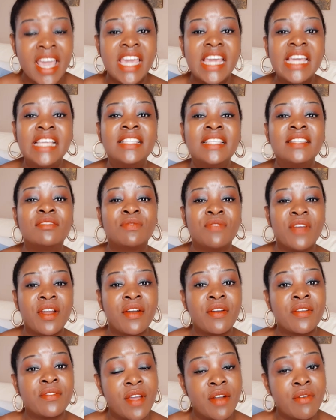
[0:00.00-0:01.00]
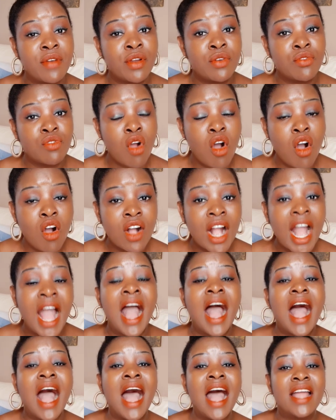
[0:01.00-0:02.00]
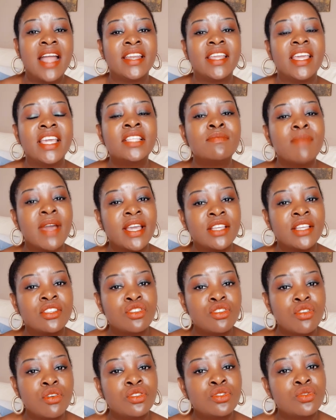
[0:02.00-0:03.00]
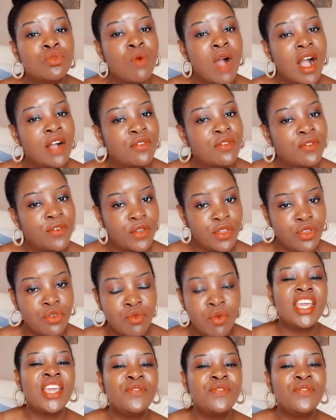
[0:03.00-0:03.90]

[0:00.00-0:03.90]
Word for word: It is very, very wrong and it might not work for you.